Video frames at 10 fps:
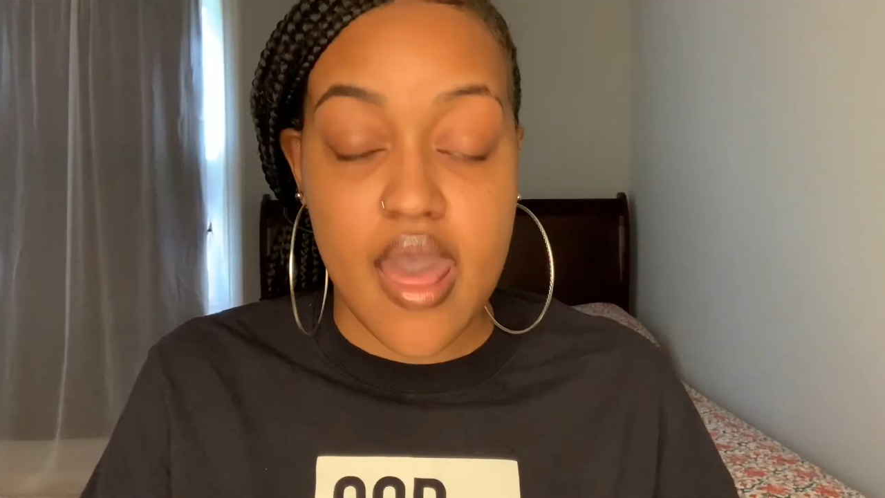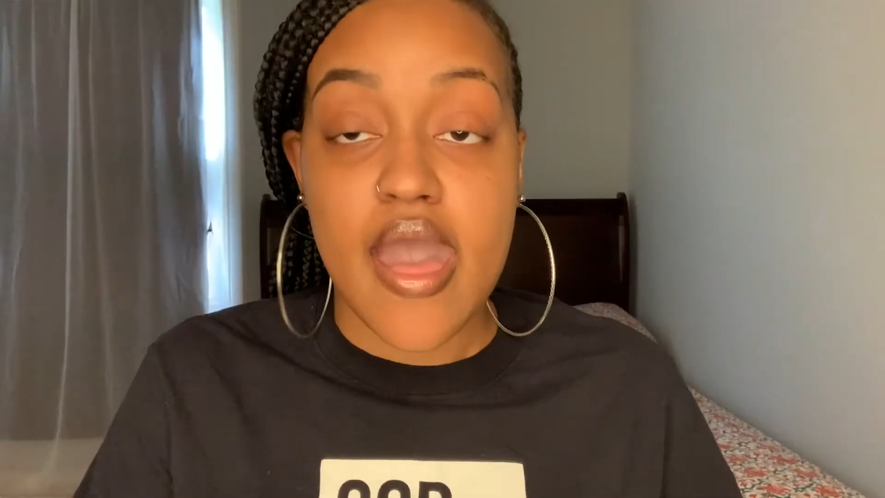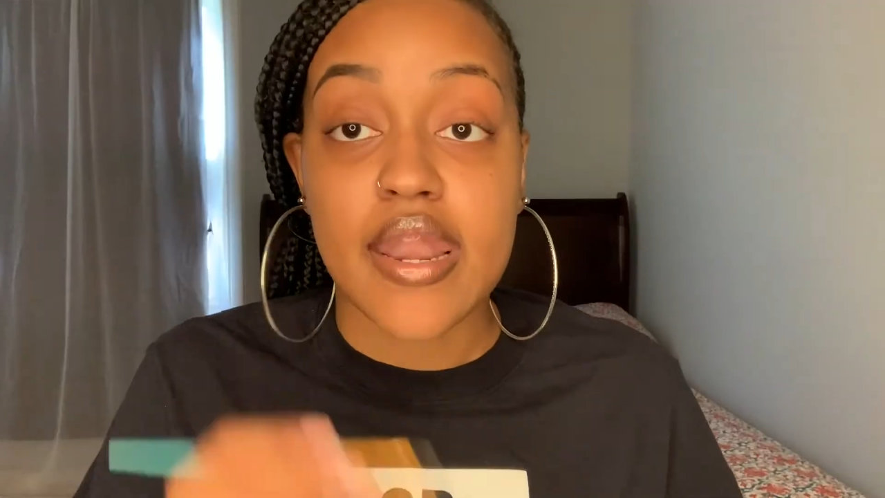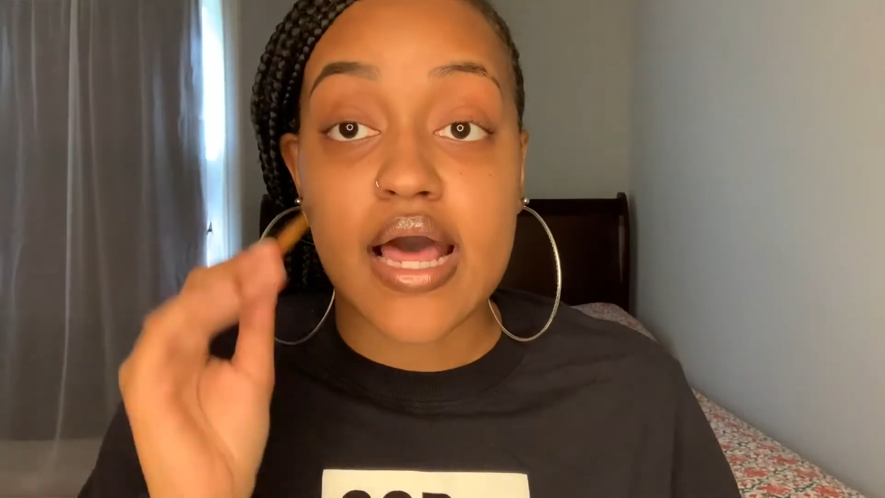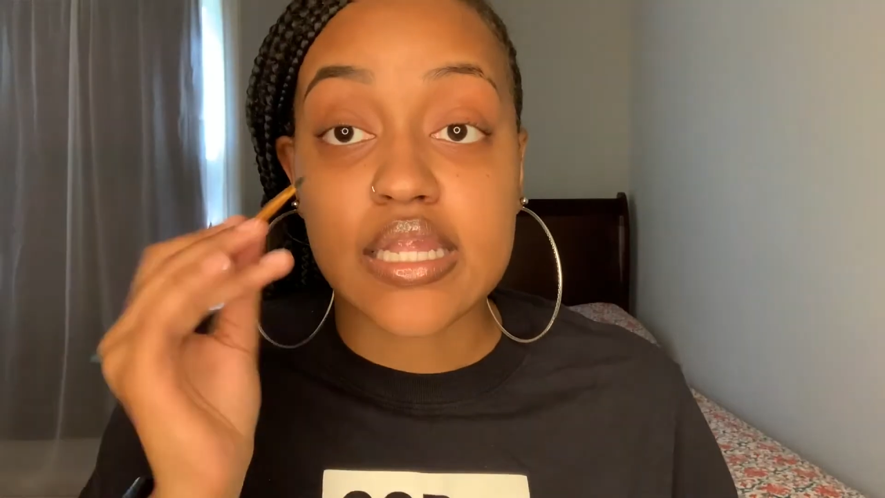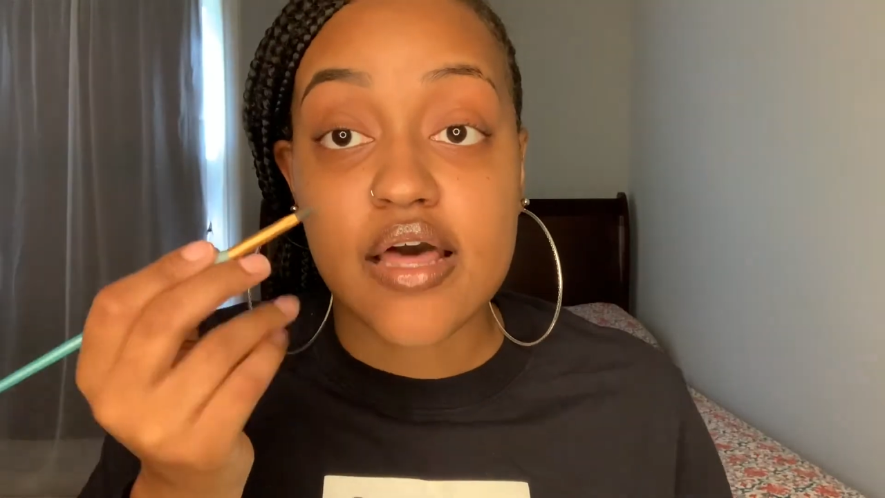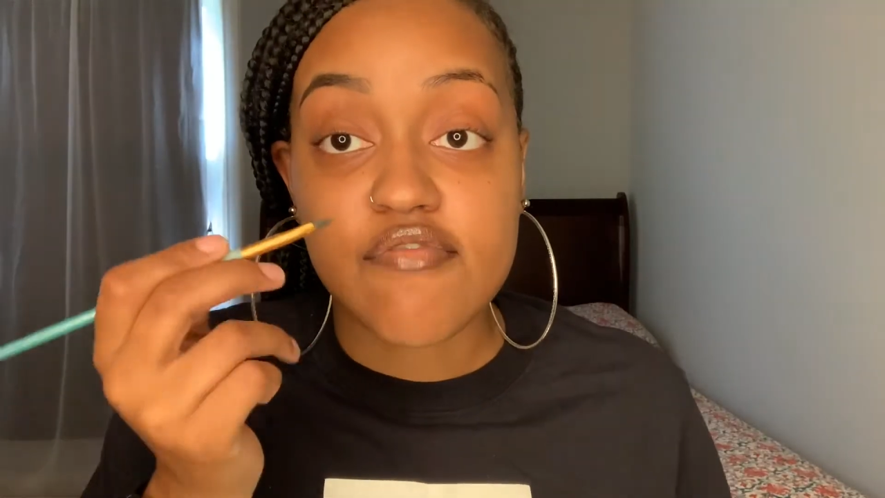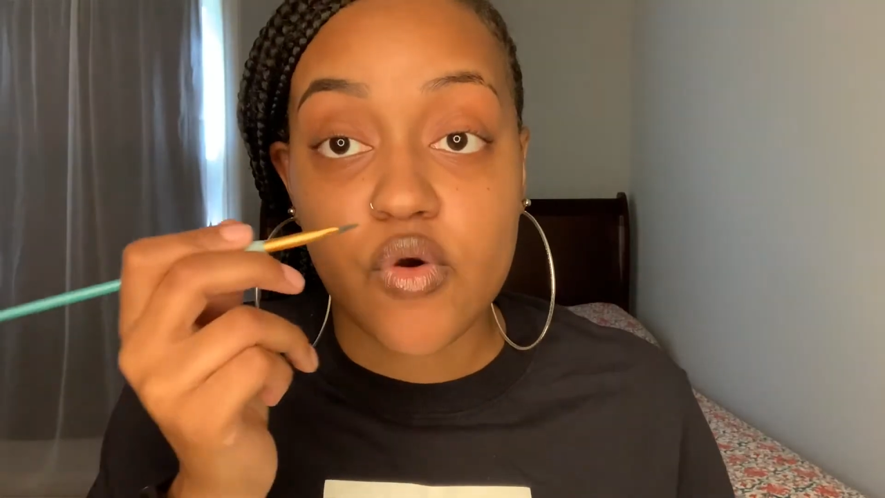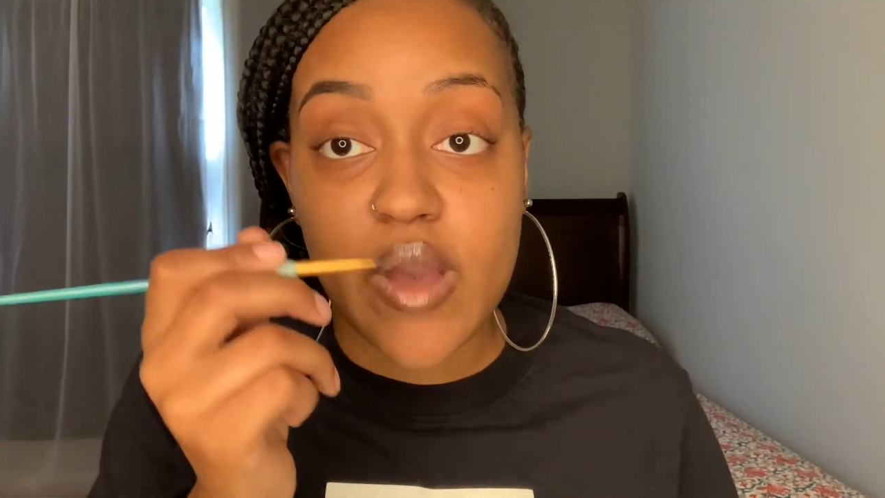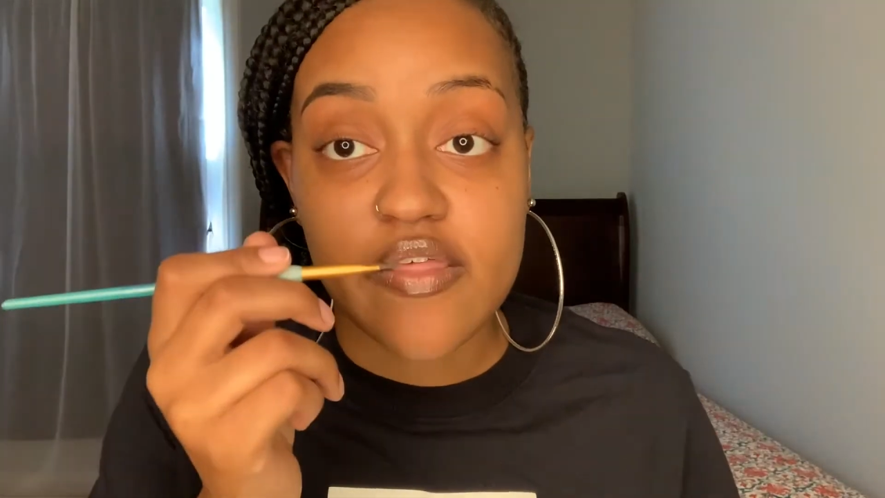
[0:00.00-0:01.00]
And I love
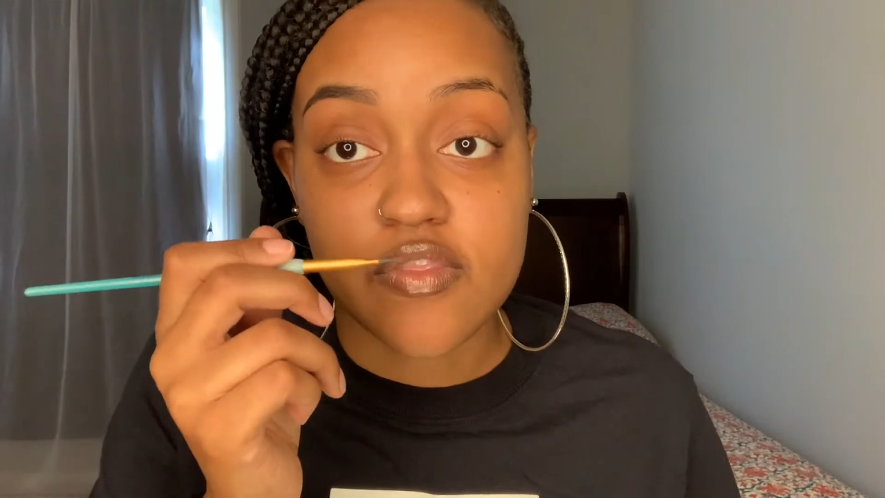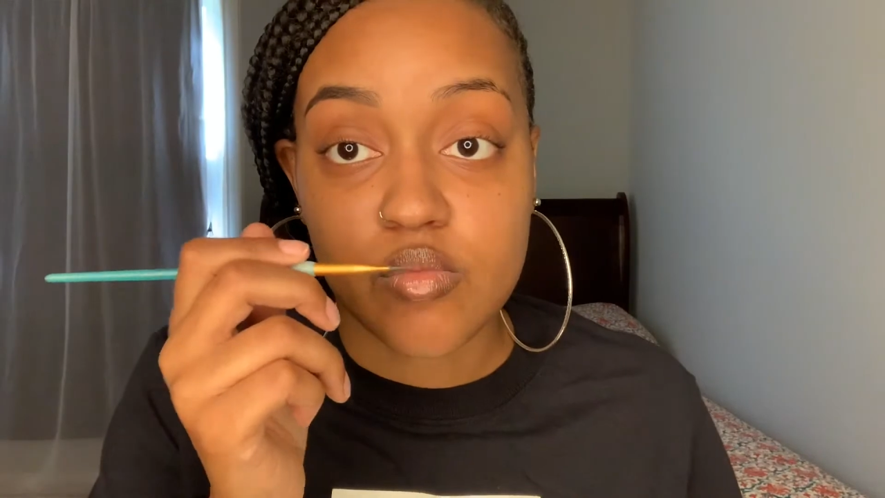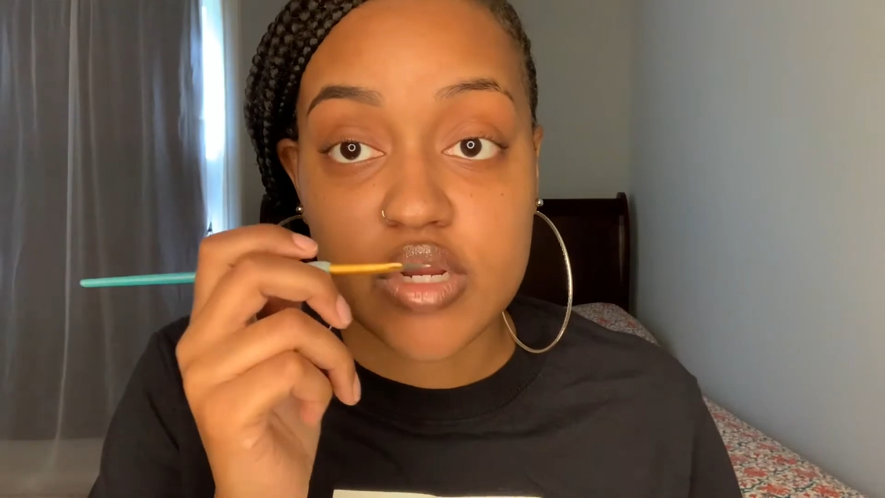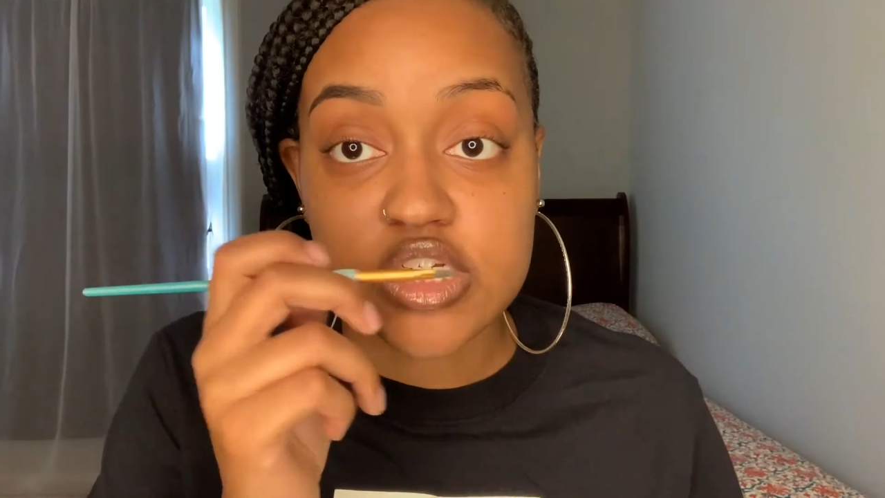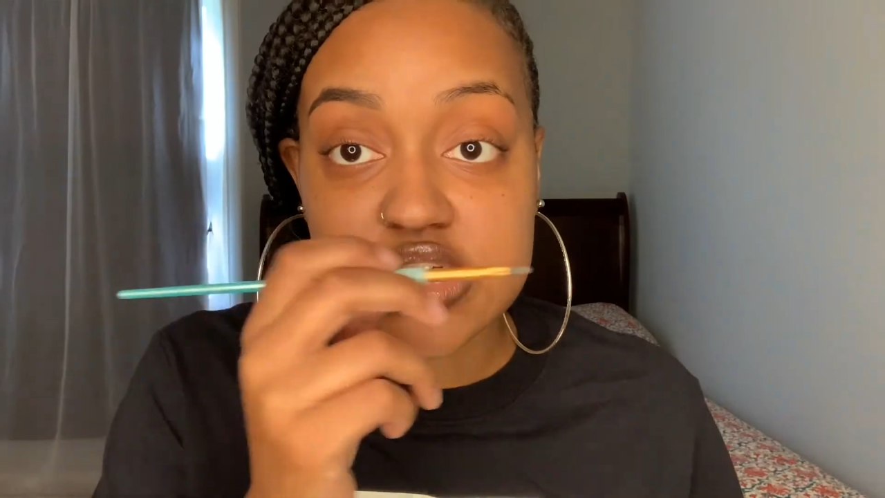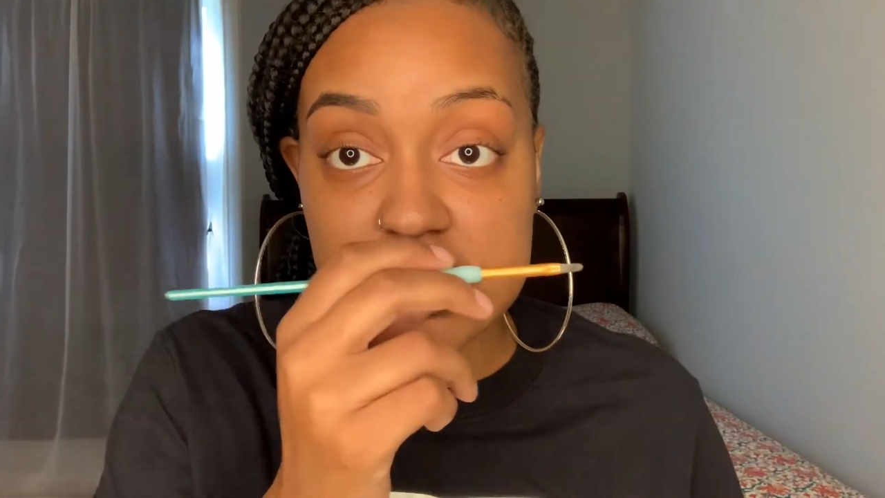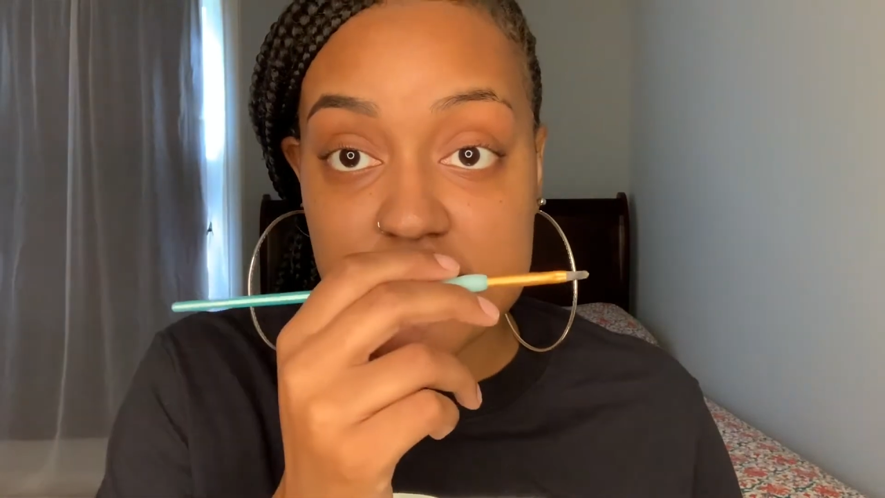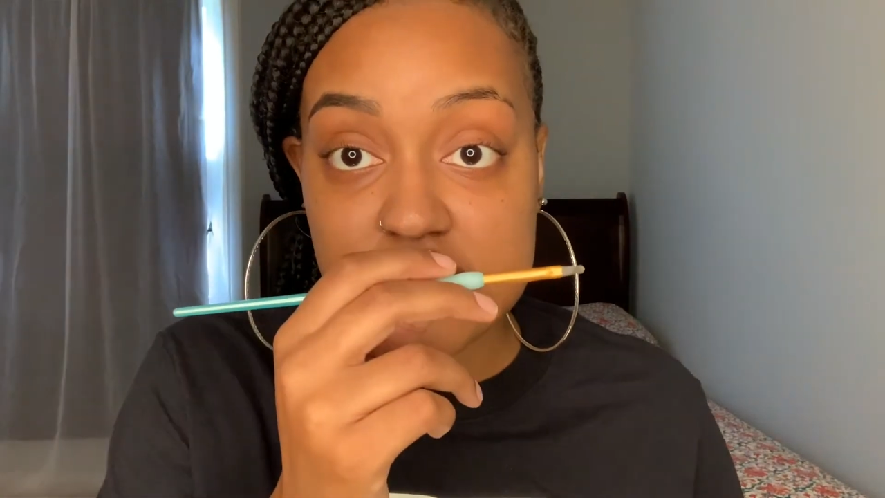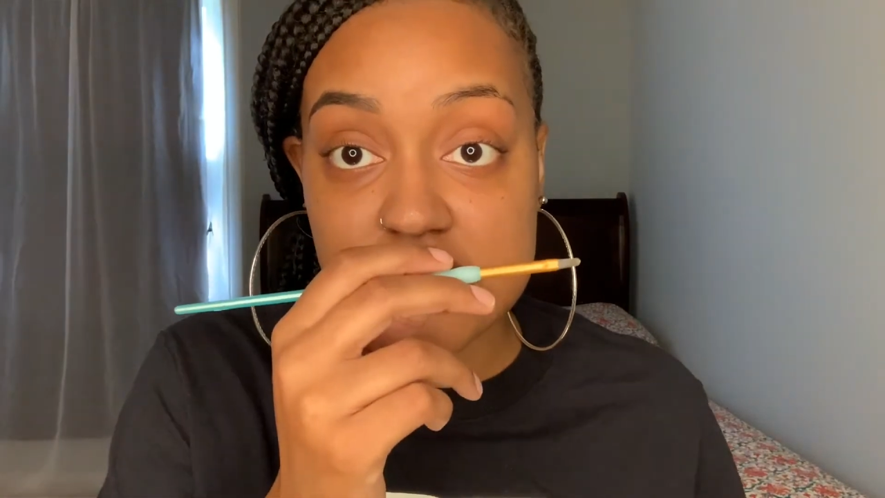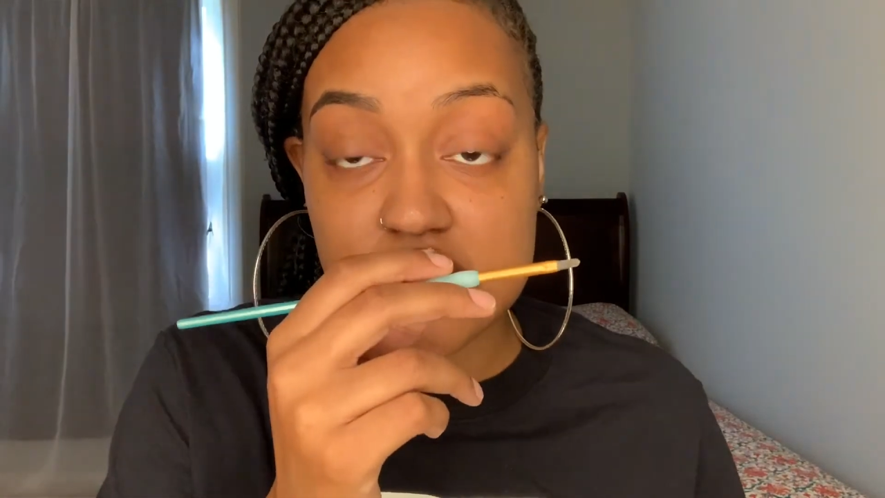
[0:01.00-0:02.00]
the way that the brush
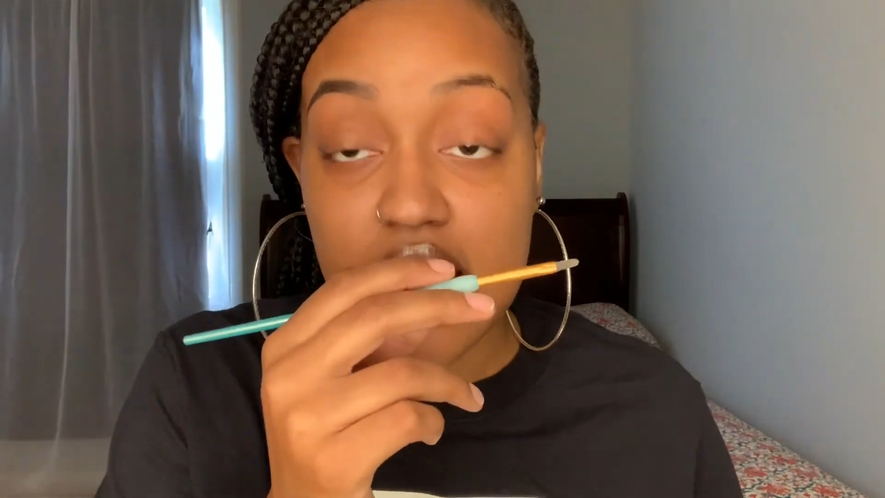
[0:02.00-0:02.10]
is,